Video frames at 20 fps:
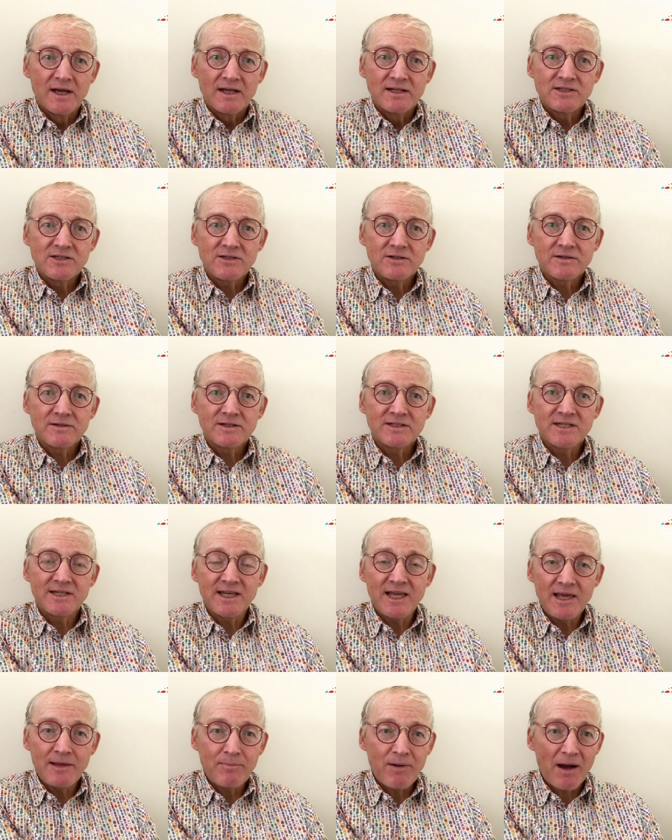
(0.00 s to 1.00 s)
to, to
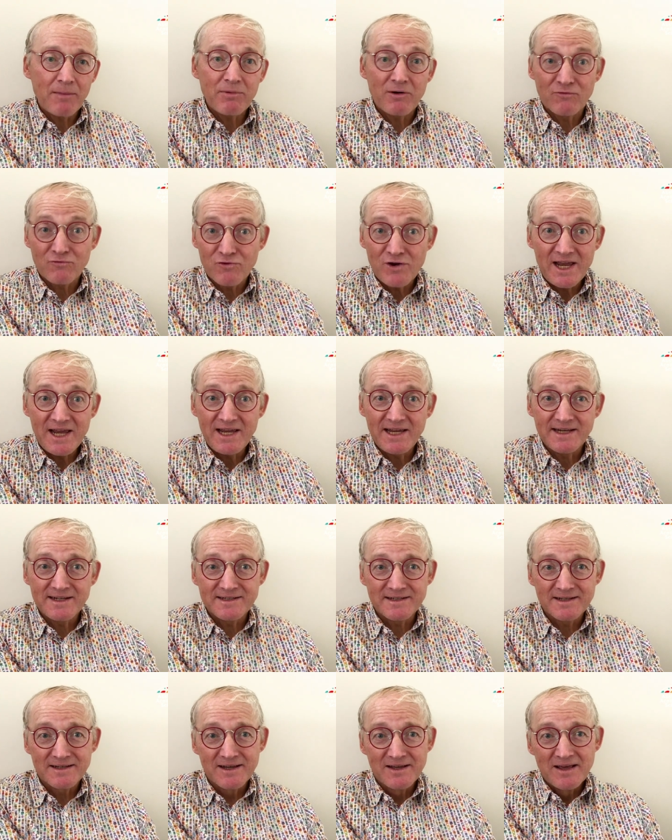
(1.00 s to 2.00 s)
keep up and
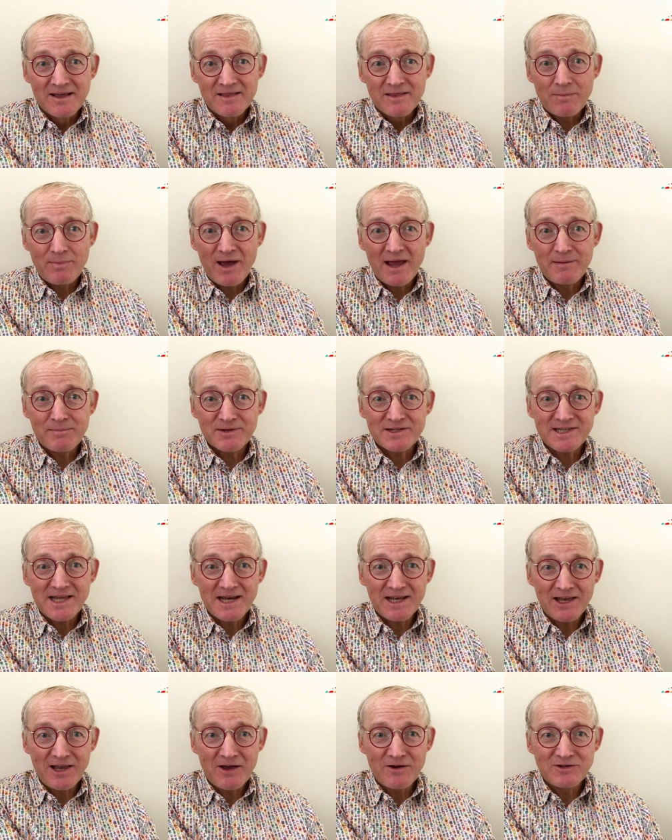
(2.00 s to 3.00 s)
read the papers,
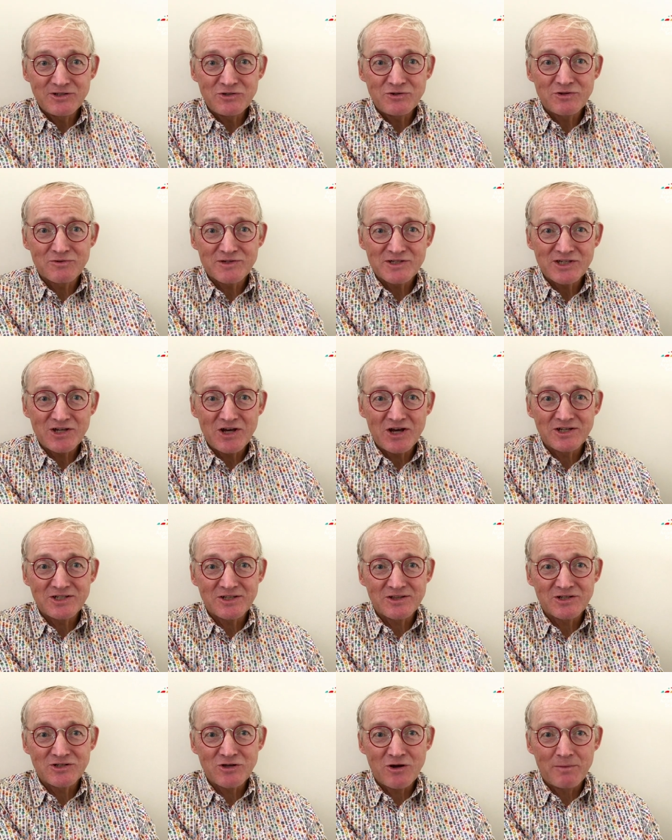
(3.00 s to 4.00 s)
let alone do the research
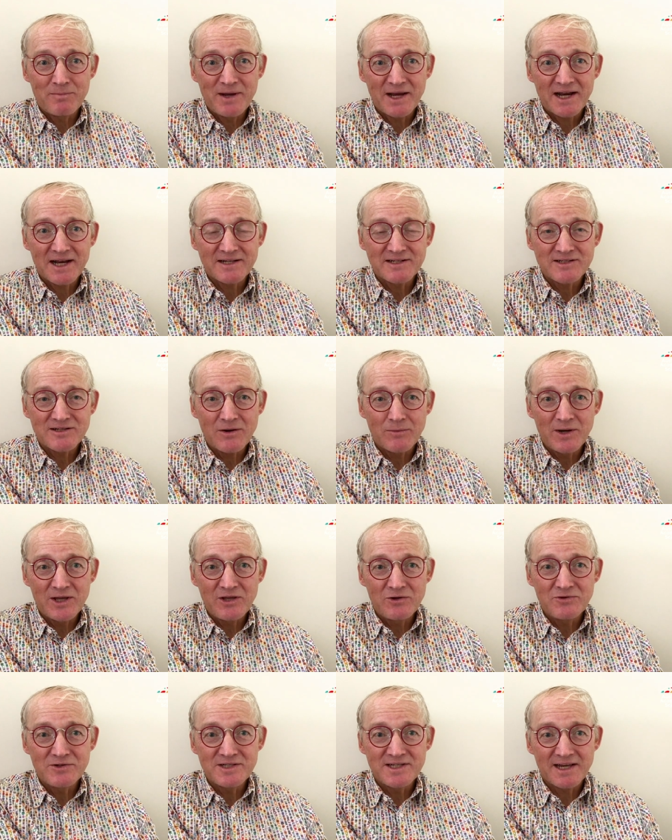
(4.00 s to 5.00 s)
on the topic. And so we're
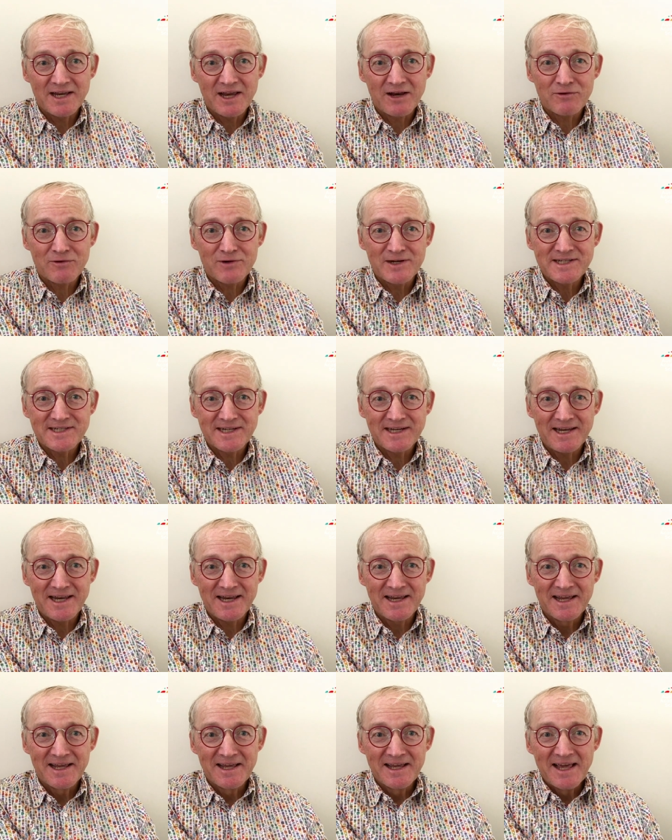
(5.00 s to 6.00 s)
using
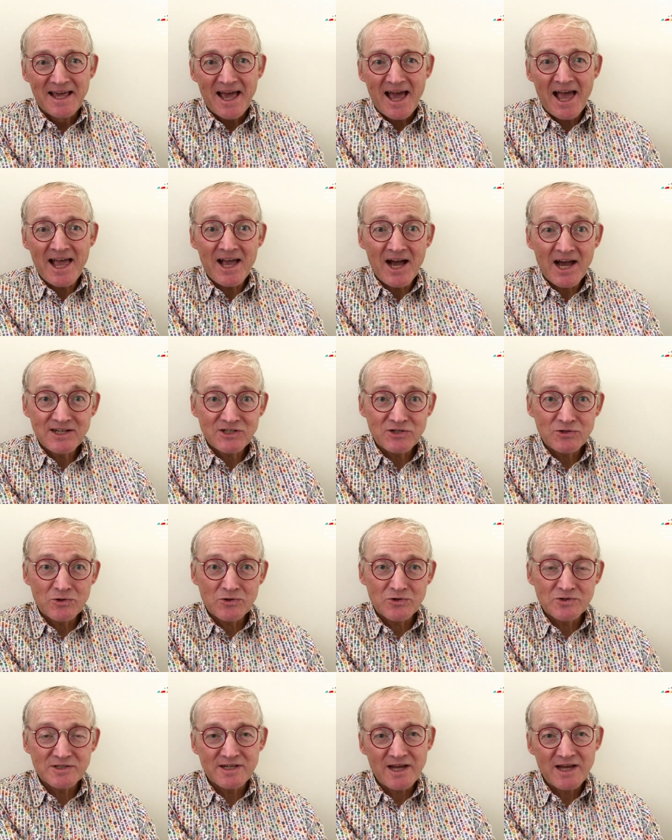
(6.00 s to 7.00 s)
increasingly AI
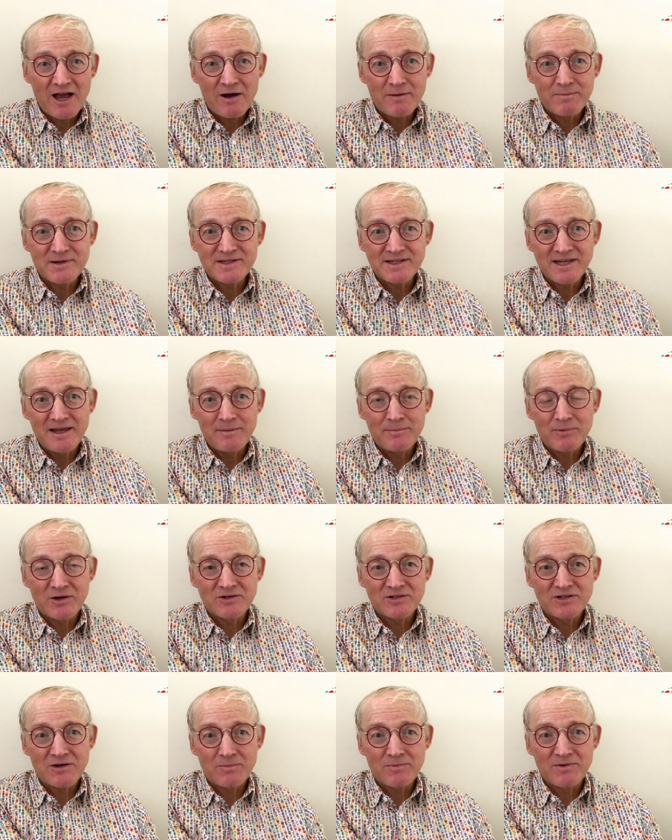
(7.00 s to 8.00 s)
tools to help us keep
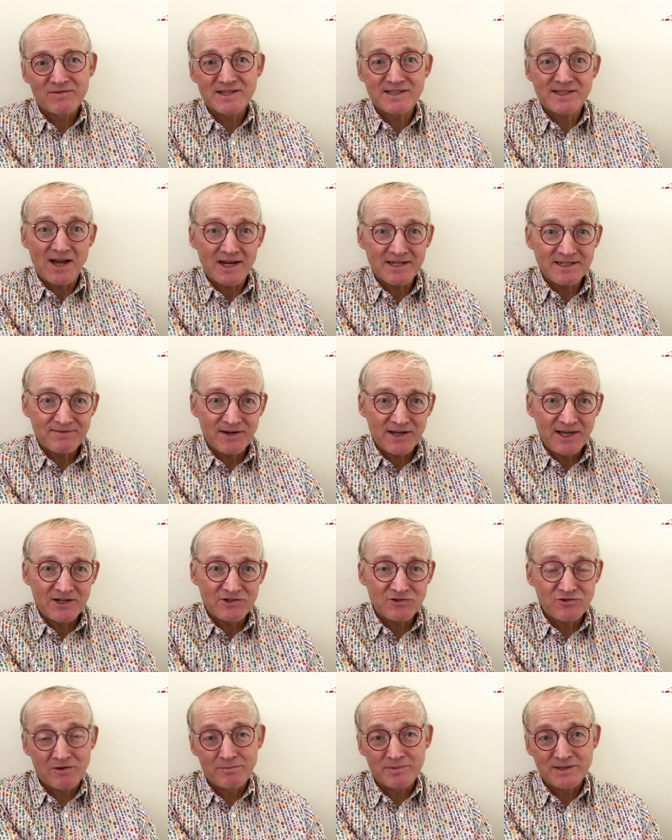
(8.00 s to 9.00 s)
on top of the scientific
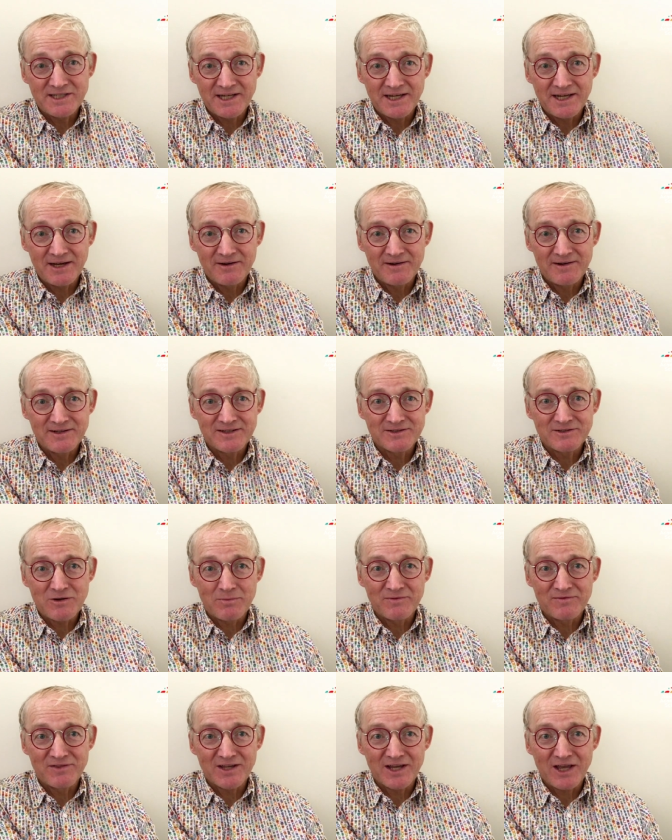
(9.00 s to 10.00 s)
literature, in particular, on
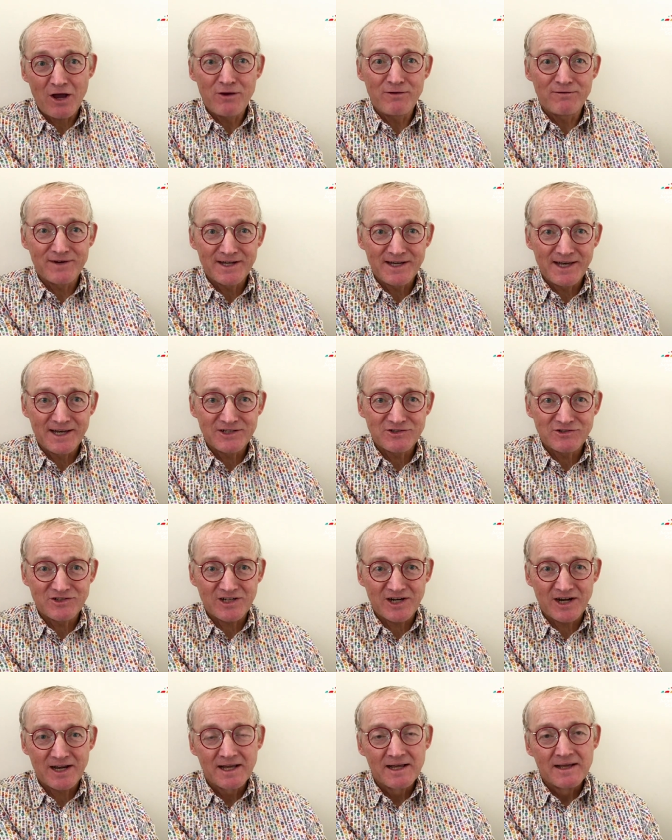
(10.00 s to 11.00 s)
top of the COVID
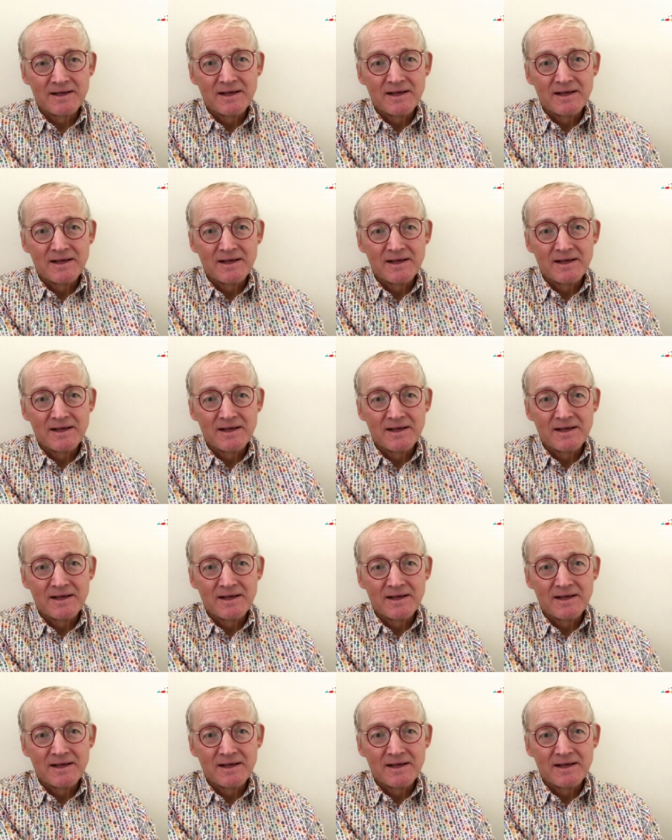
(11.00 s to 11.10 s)
literature,